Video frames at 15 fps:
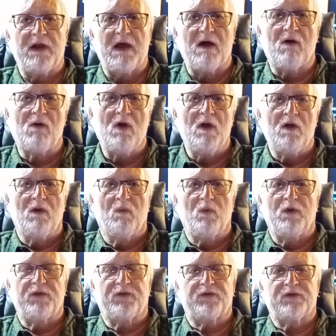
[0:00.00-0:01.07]
Now,
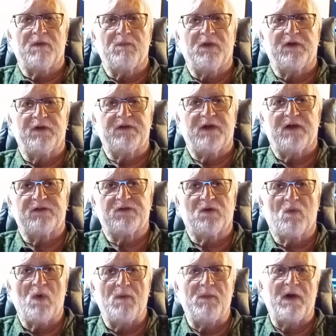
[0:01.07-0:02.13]
with some of the test
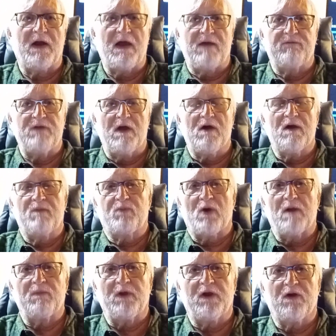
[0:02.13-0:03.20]
equipment I have now, I
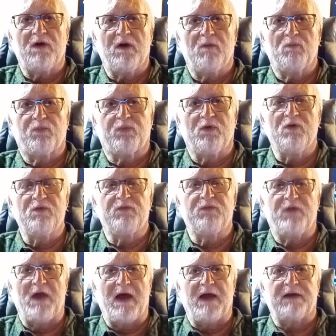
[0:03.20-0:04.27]
probably could have improved
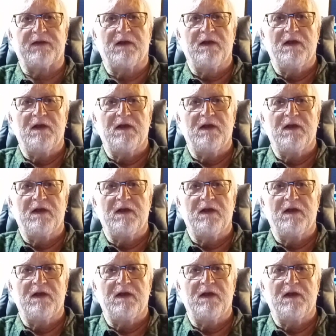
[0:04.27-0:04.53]
that,